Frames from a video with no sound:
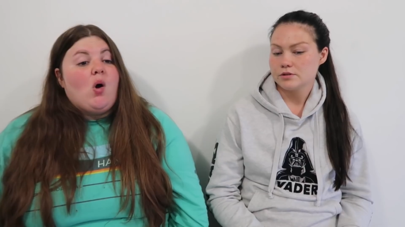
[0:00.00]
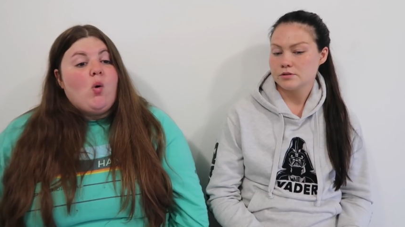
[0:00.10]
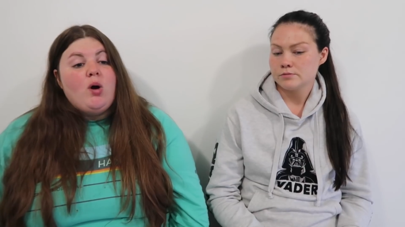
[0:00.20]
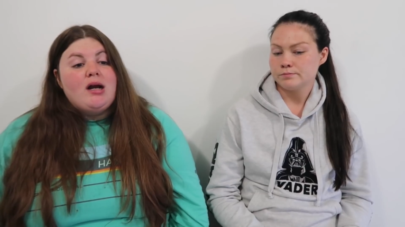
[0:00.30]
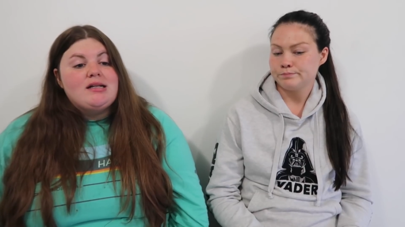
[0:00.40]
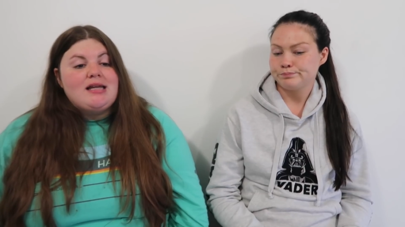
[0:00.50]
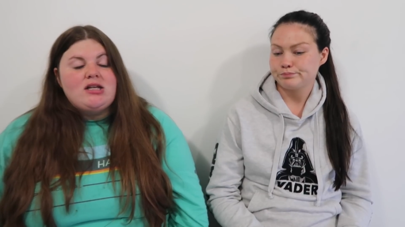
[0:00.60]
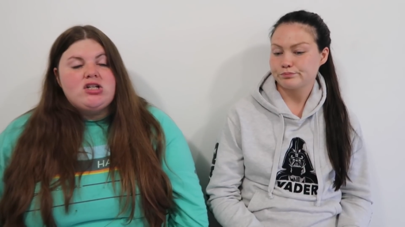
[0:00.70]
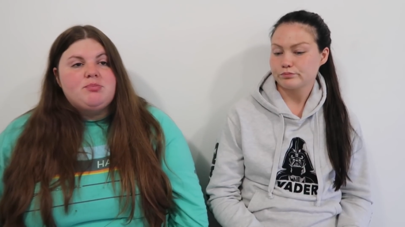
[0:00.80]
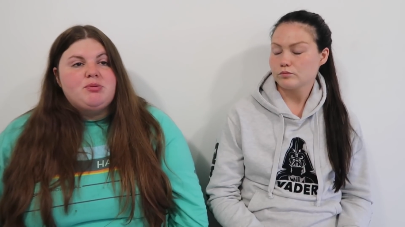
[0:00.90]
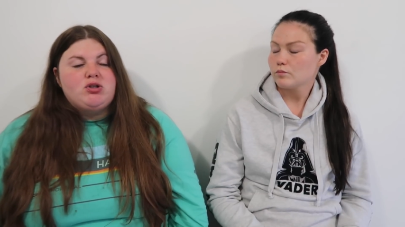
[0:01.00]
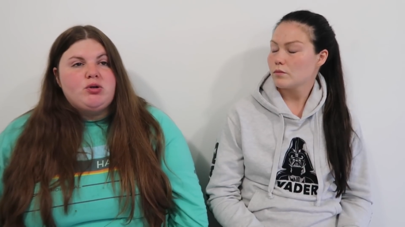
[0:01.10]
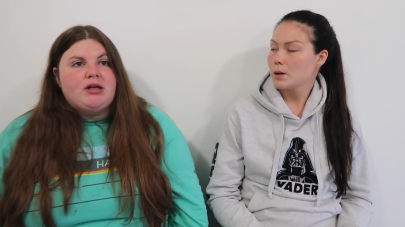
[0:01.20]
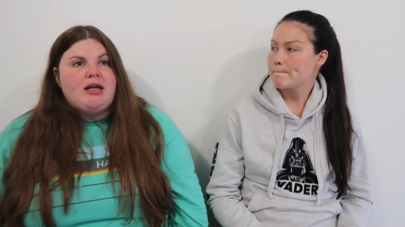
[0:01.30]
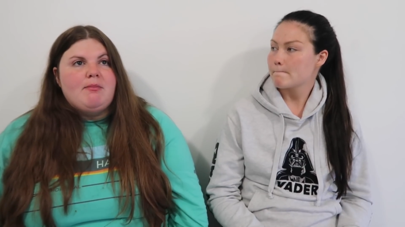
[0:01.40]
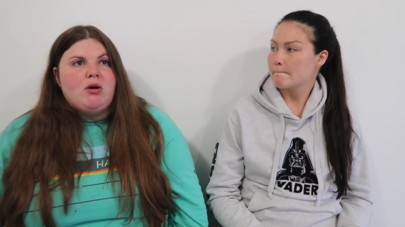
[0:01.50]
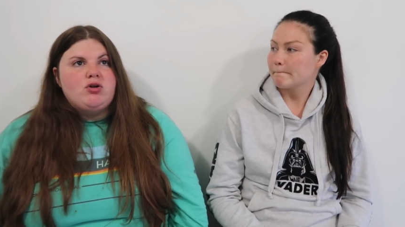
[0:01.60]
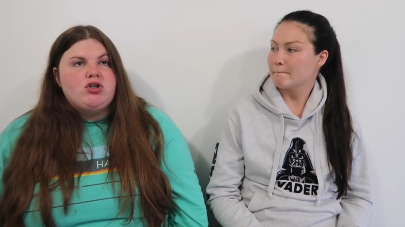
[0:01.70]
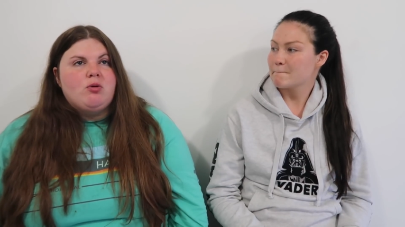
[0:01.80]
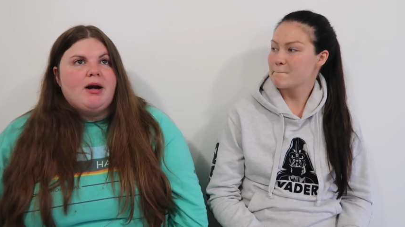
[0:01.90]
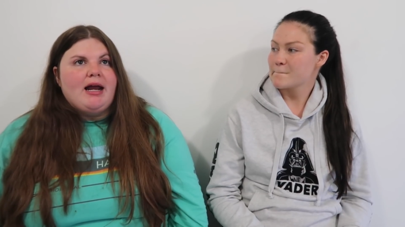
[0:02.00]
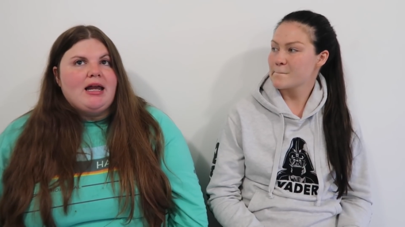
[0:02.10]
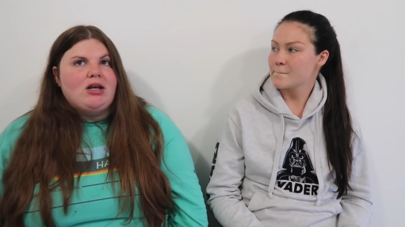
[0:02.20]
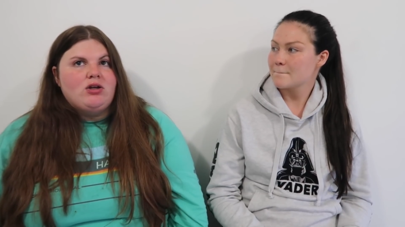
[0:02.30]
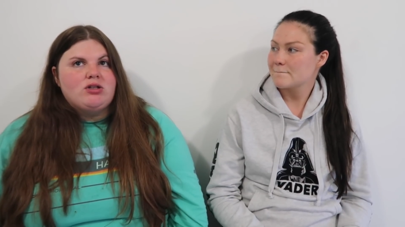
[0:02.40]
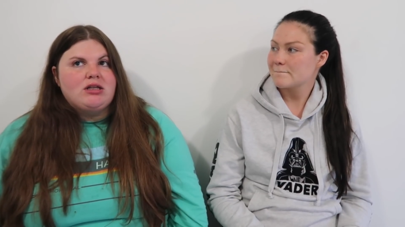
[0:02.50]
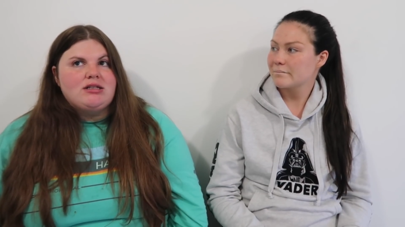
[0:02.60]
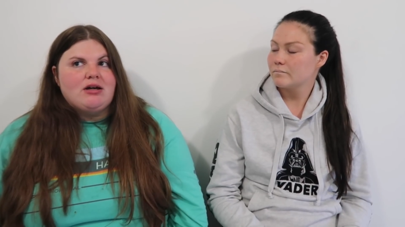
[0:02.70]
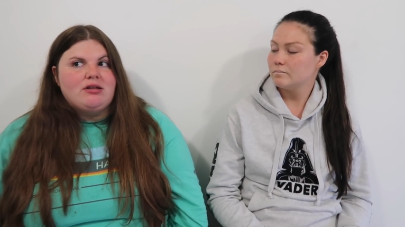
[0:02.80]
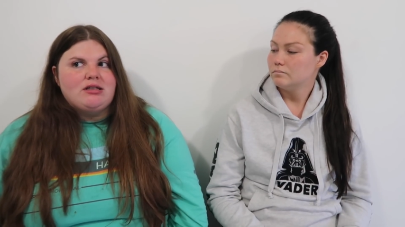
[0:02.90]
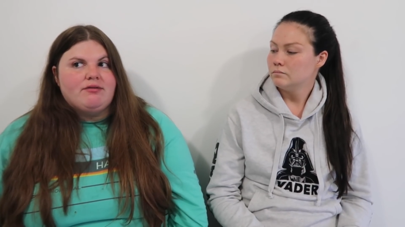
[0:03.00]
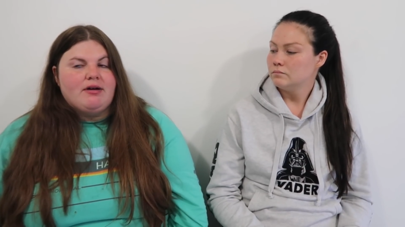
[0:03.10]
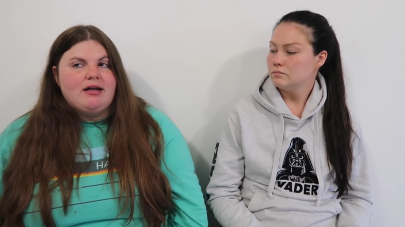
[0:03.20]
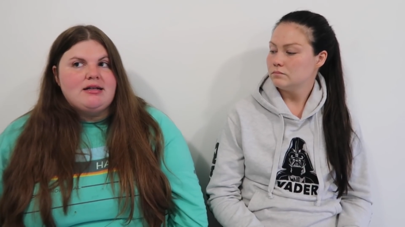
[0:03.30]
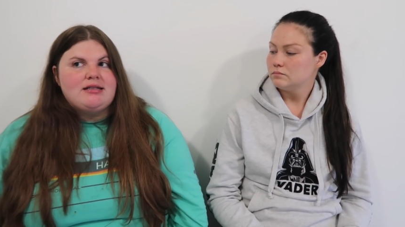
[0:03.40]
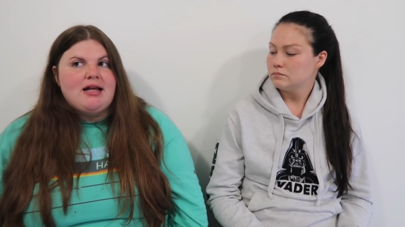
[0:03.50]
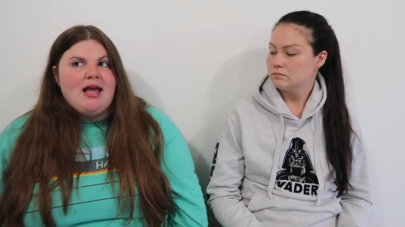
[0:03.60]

Speaker 1: Or it's like just strictly emotional, but I can usually tell the difference.